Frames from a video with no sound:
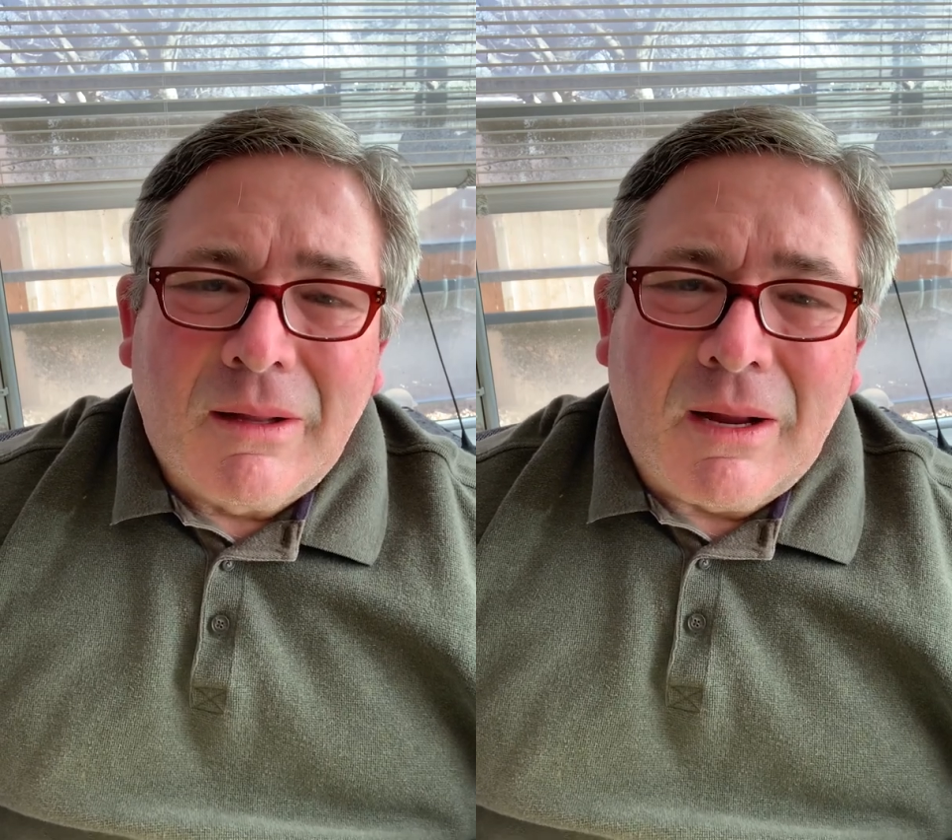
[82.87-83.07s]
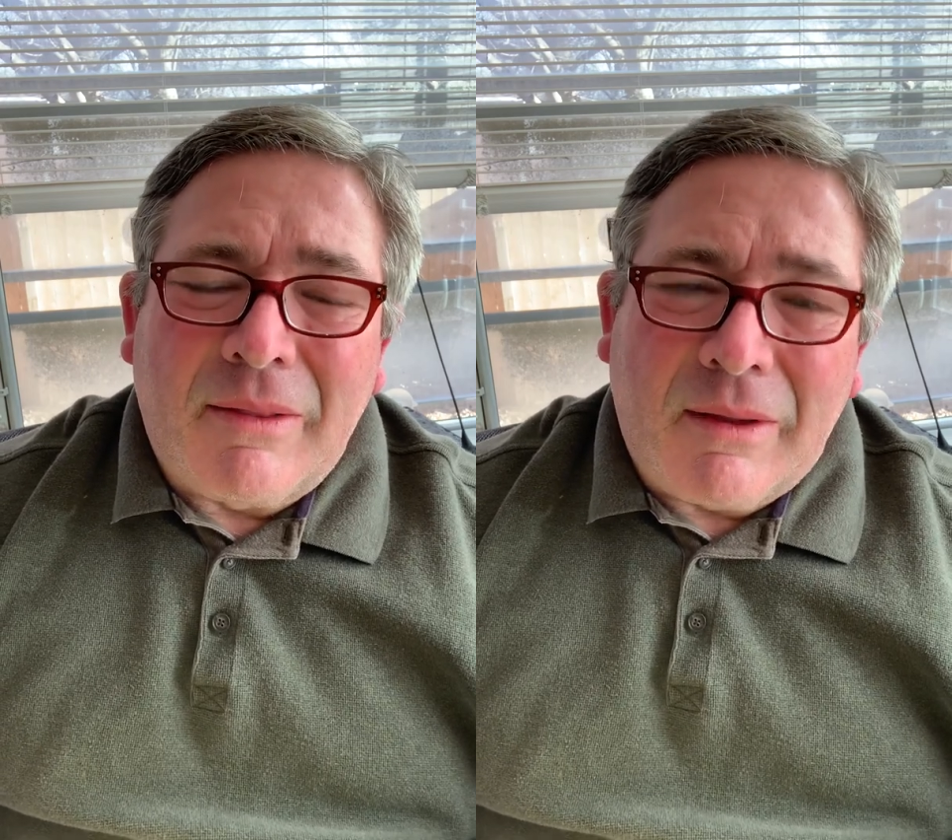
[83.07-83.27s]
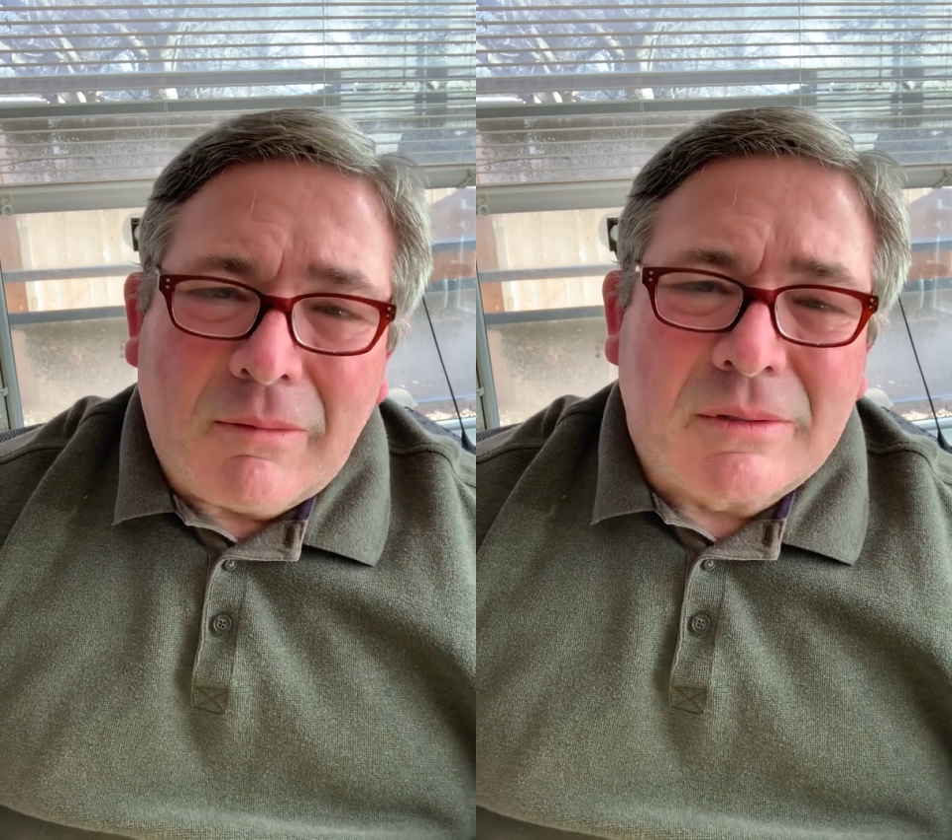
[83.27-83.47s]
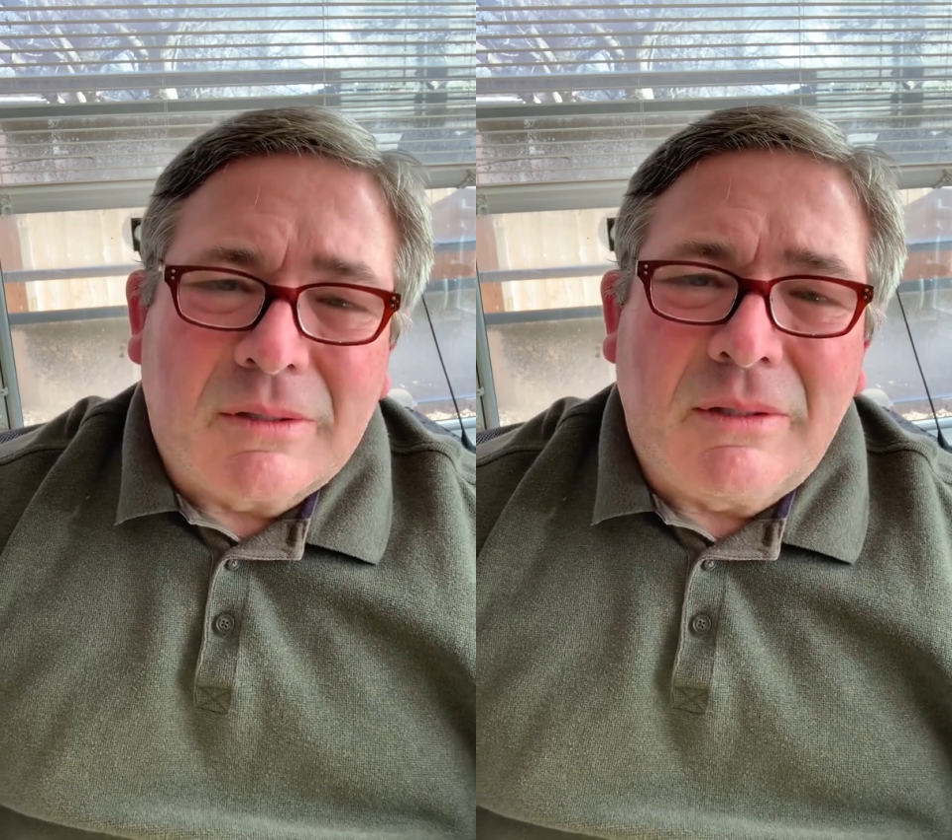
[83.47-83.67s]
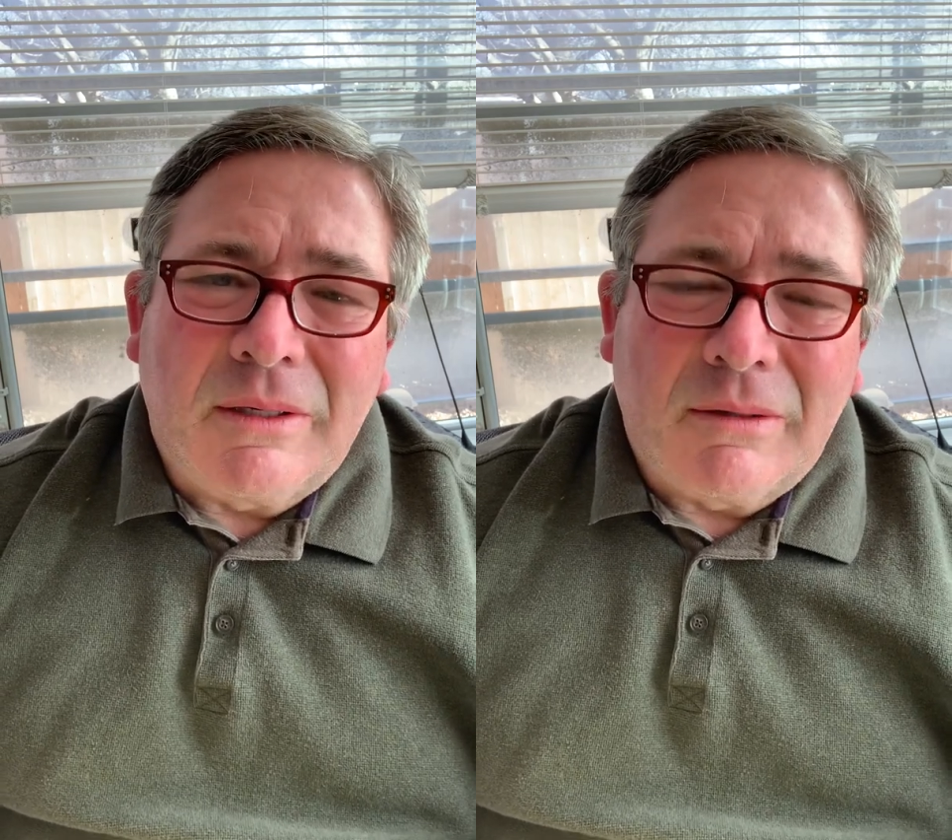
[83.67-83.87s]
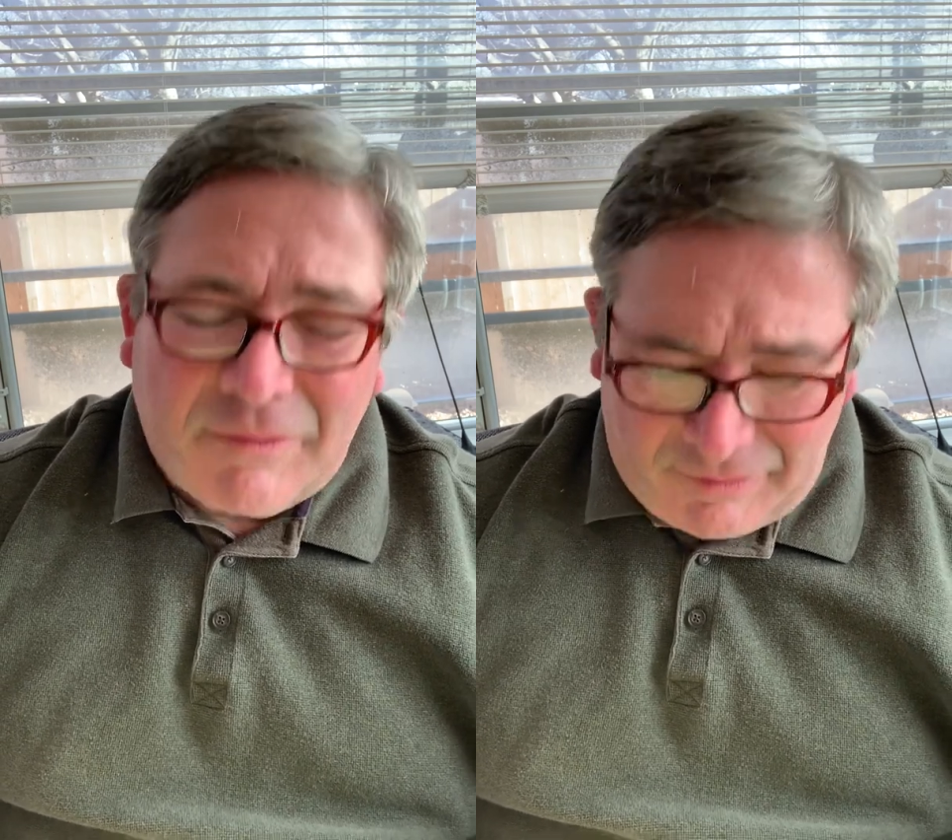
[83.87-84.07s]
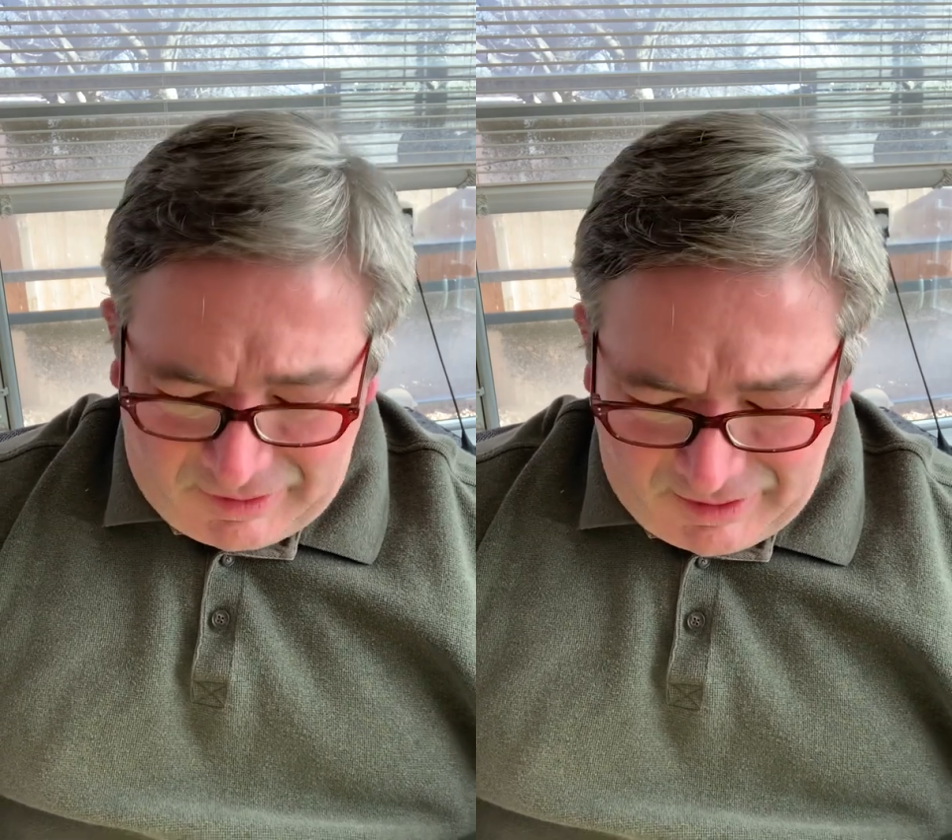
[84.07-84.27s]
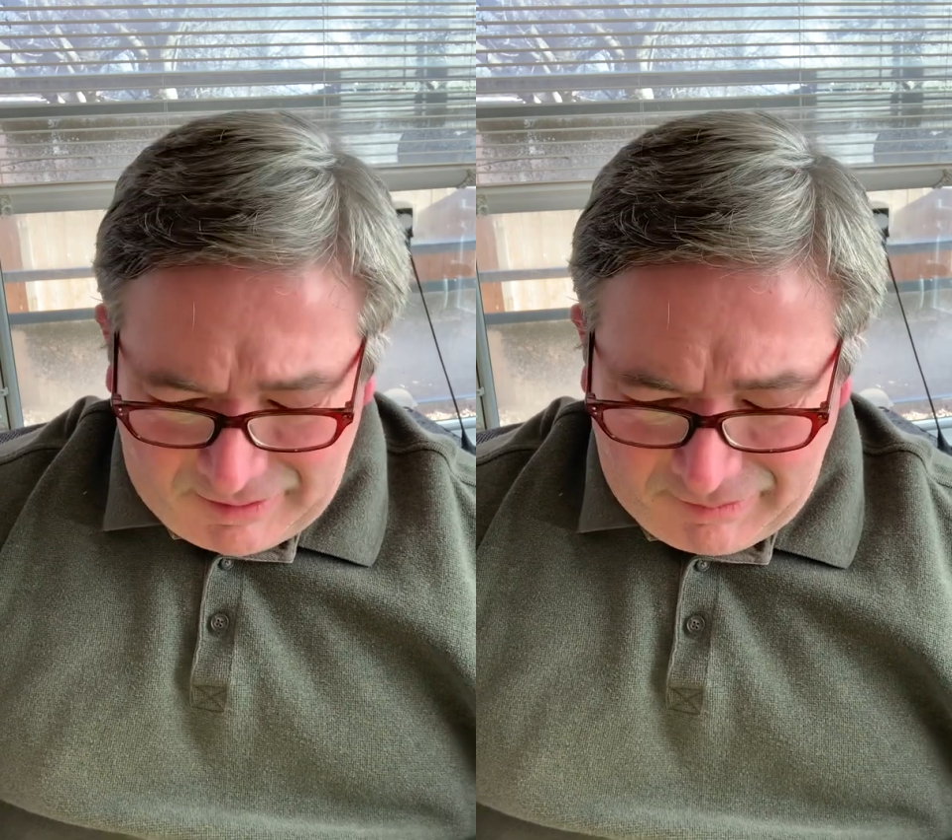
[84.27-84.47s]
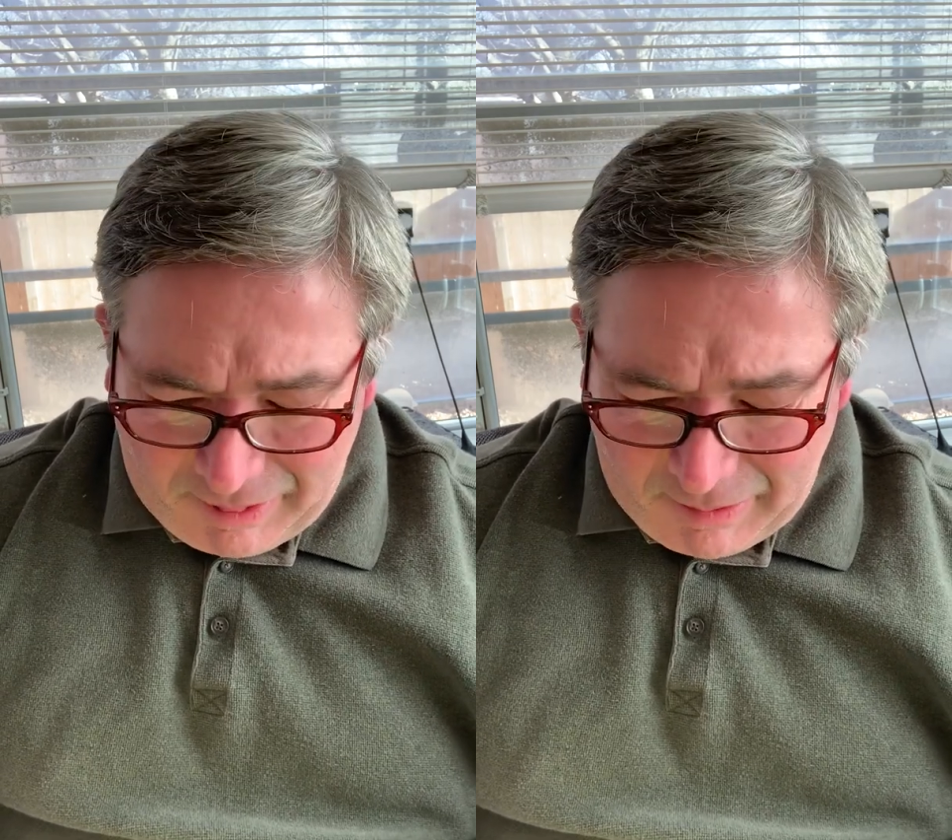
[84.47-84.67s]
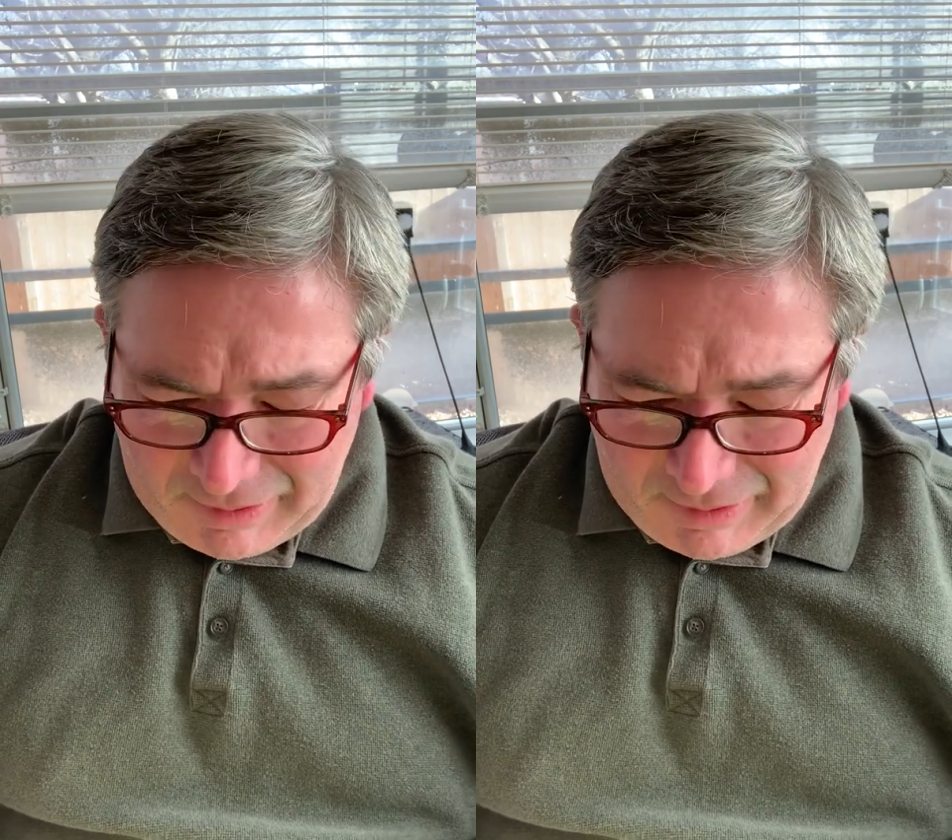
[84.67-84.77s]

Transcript: and that was cleared for him.